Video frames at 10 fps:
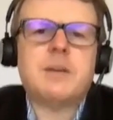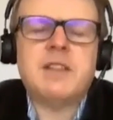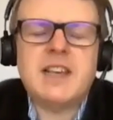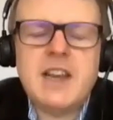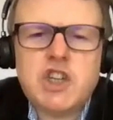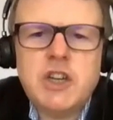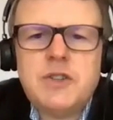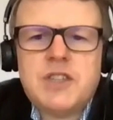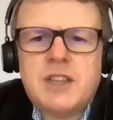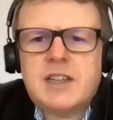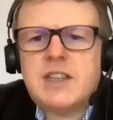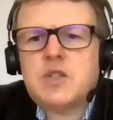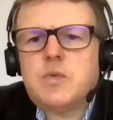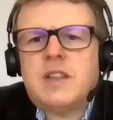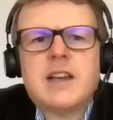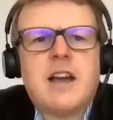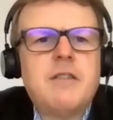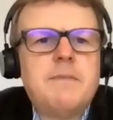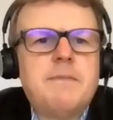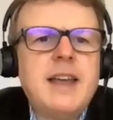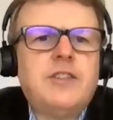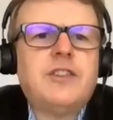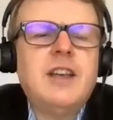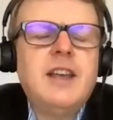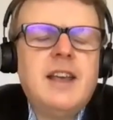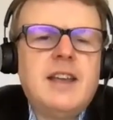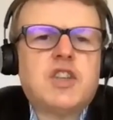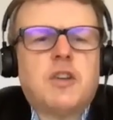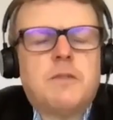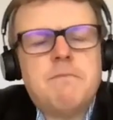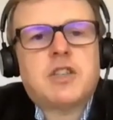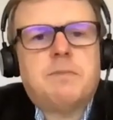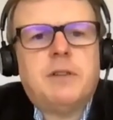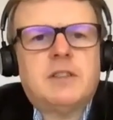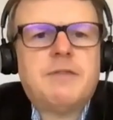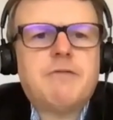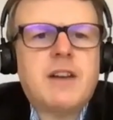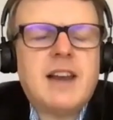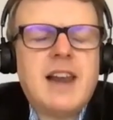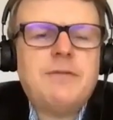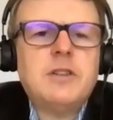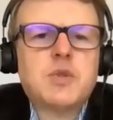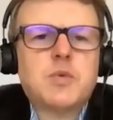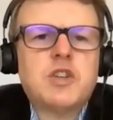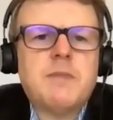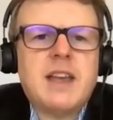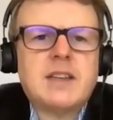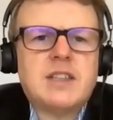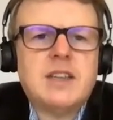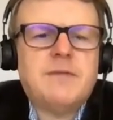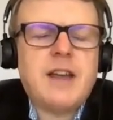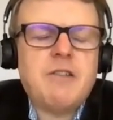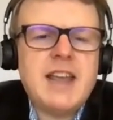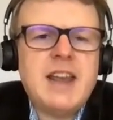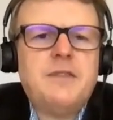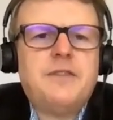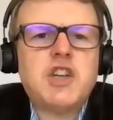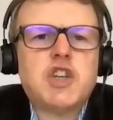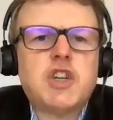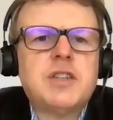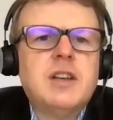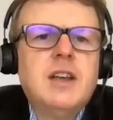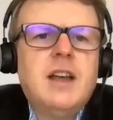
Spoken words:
Some of the issues that exist with the current base: it's on multiple different levels, which makes it very inefficient.